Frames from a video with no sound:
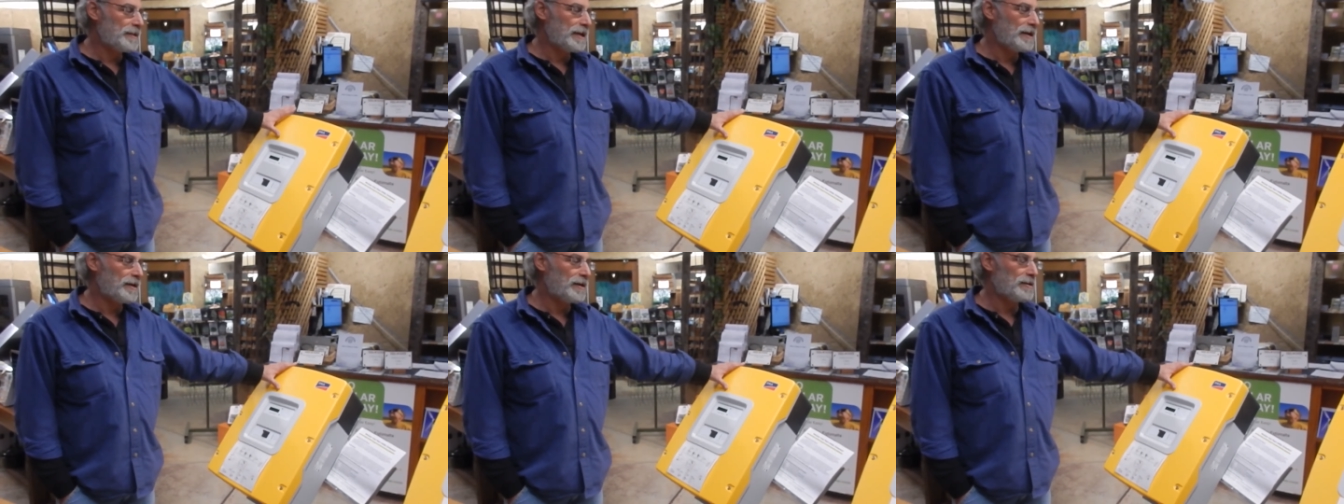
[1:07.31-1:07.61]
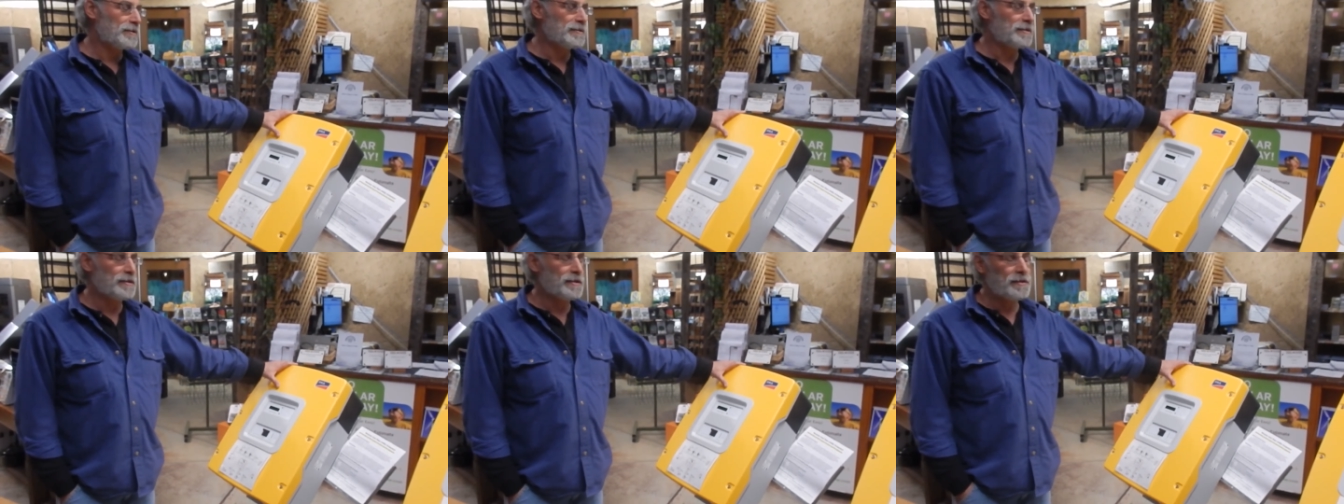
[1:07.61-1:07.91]
they
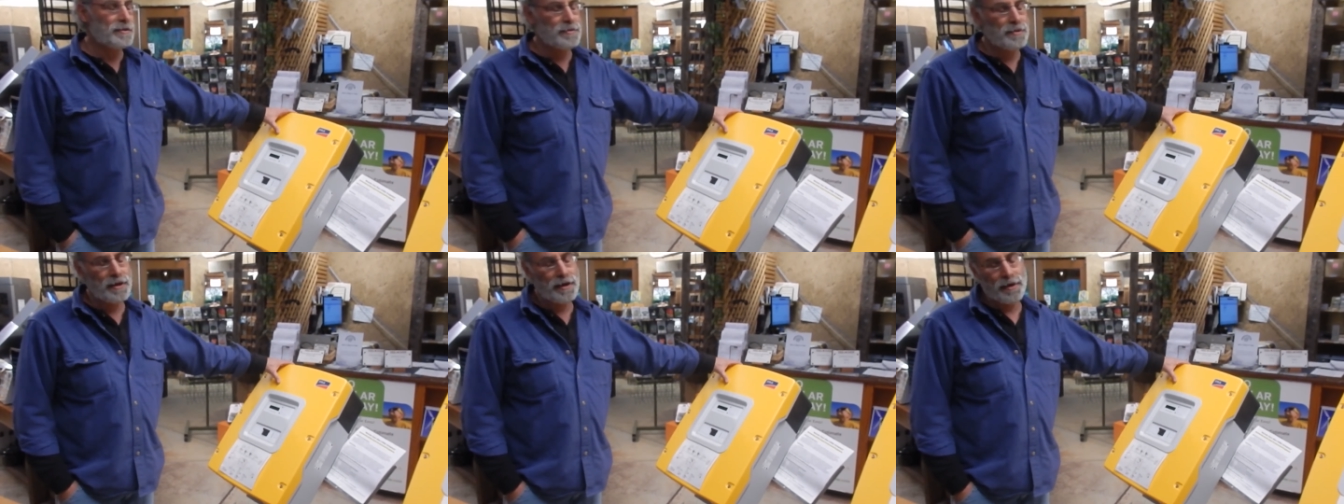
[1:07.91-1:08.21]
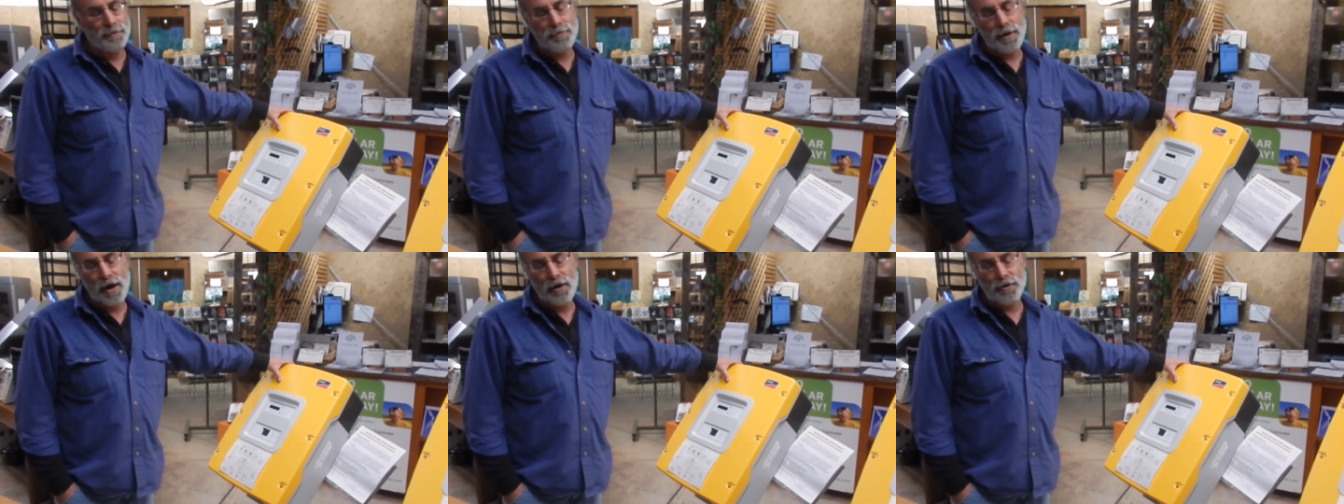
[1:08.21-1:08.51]
are
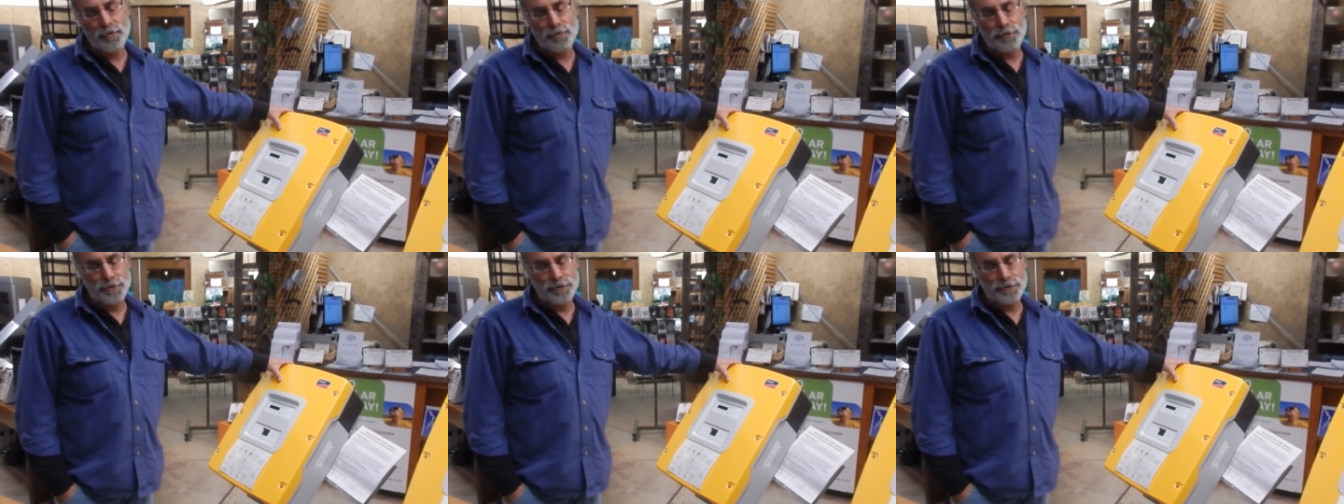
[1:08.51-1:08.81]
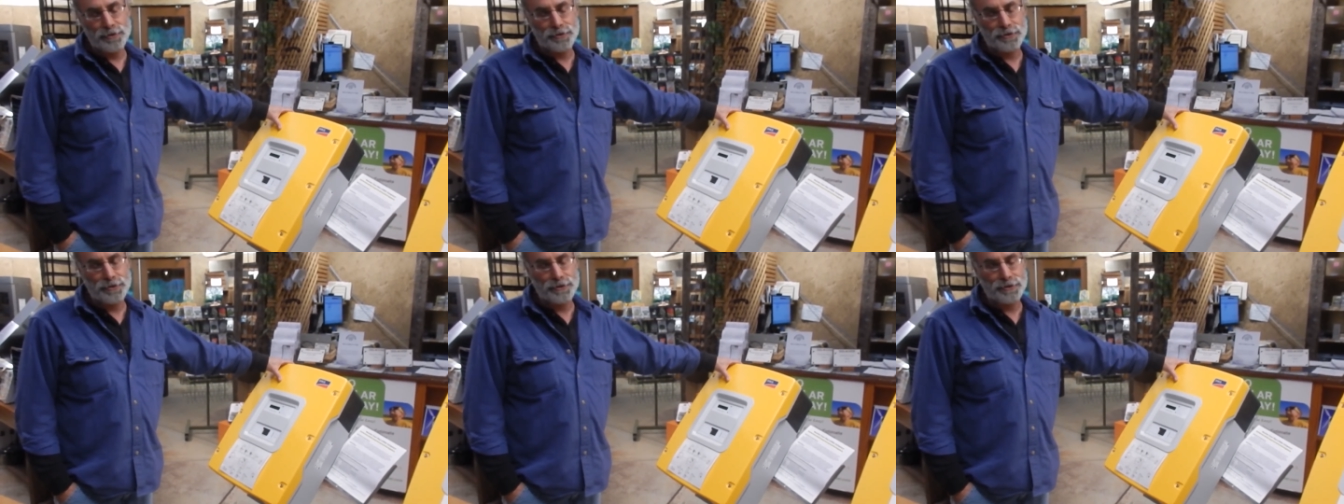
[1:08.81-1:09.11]
uh, power
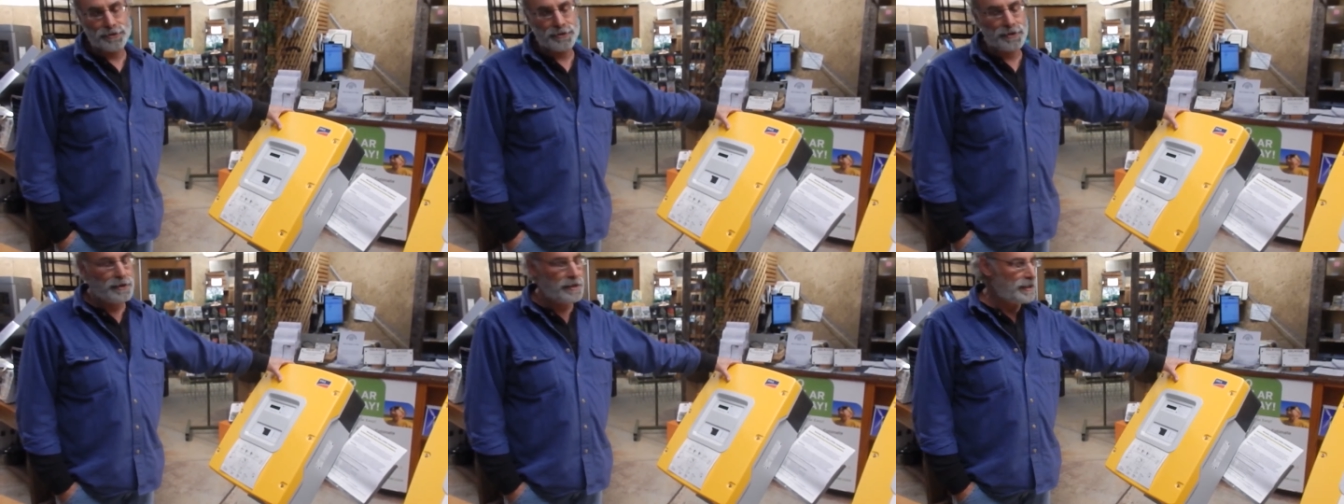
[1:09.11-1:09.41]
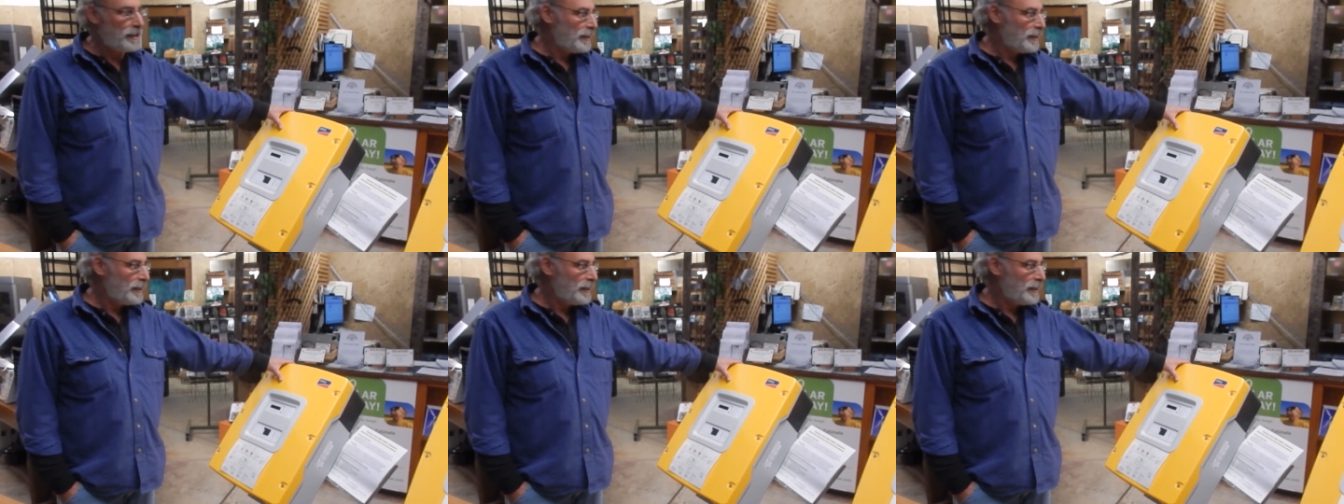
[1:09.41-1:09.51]
producers.